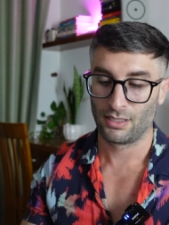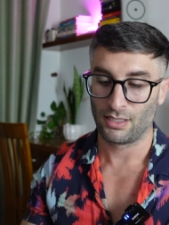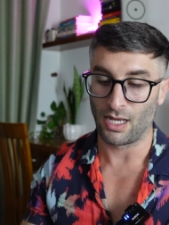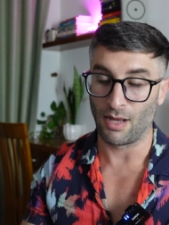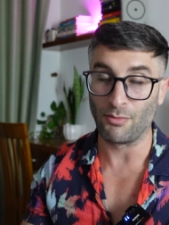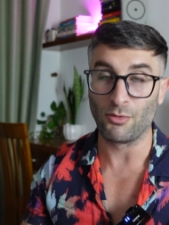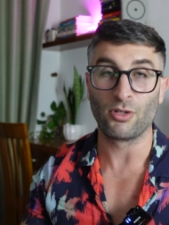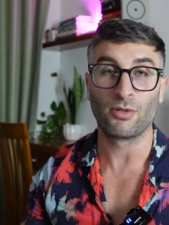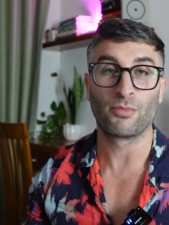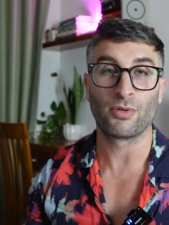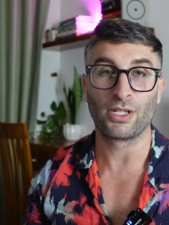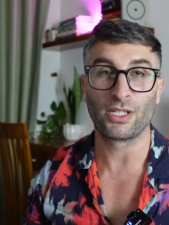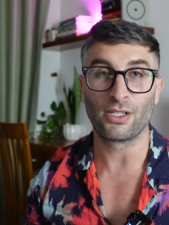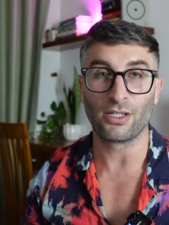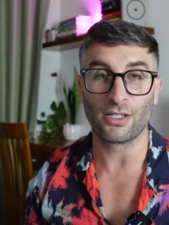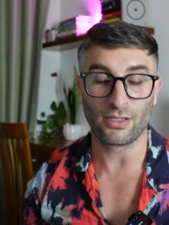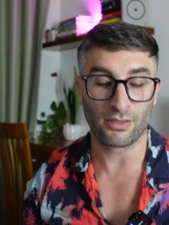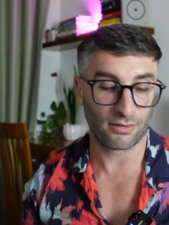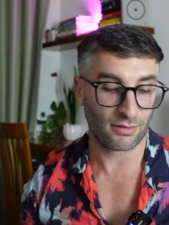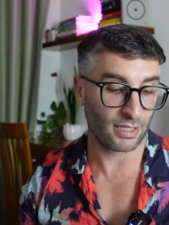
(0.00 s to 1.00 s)
I'm doing pretty
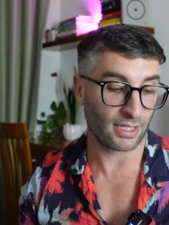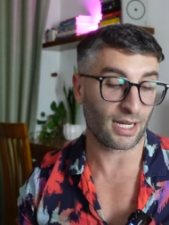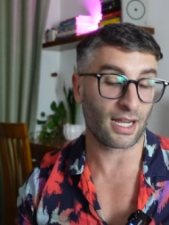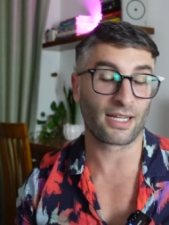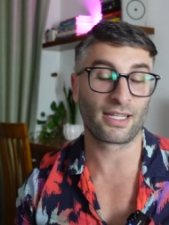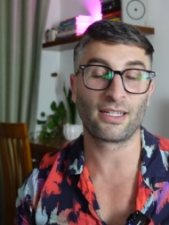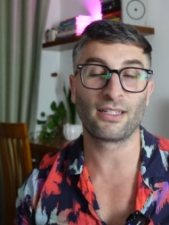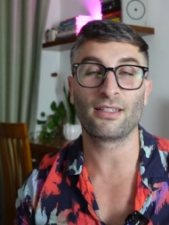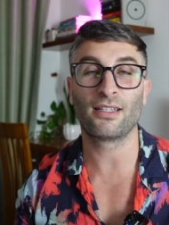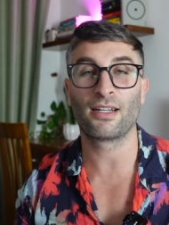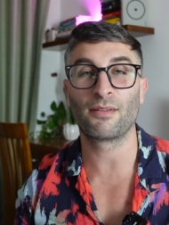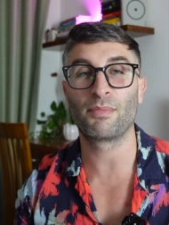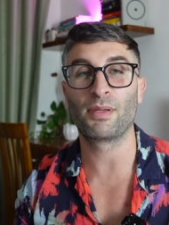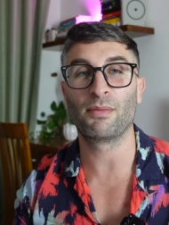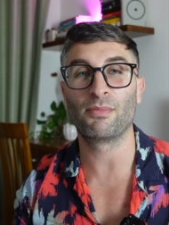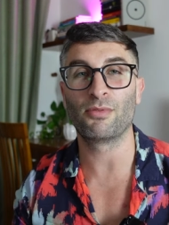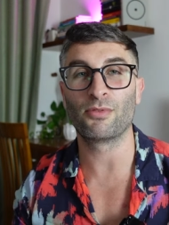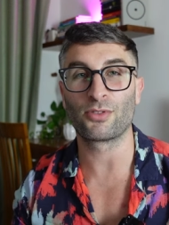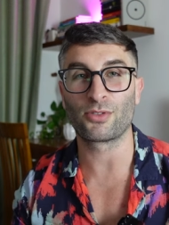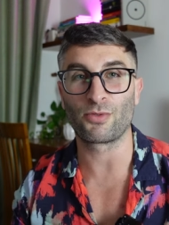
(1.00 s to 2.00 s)
good. Like I get a lot of
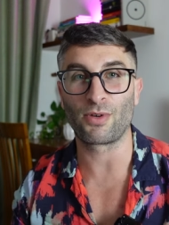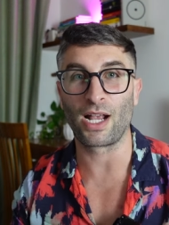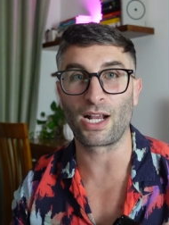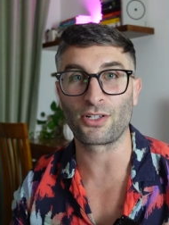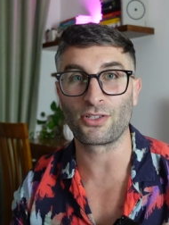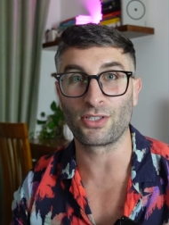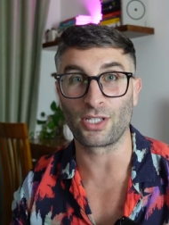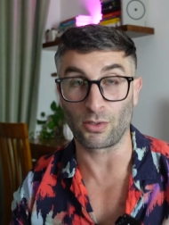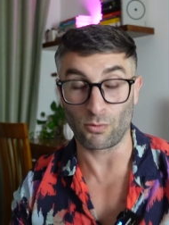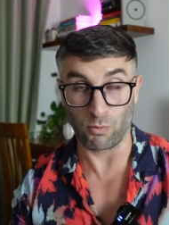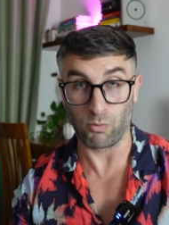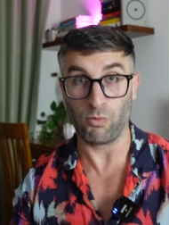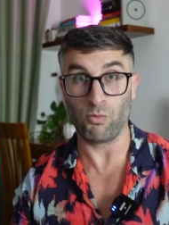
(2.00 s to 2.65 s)
people's reactions like,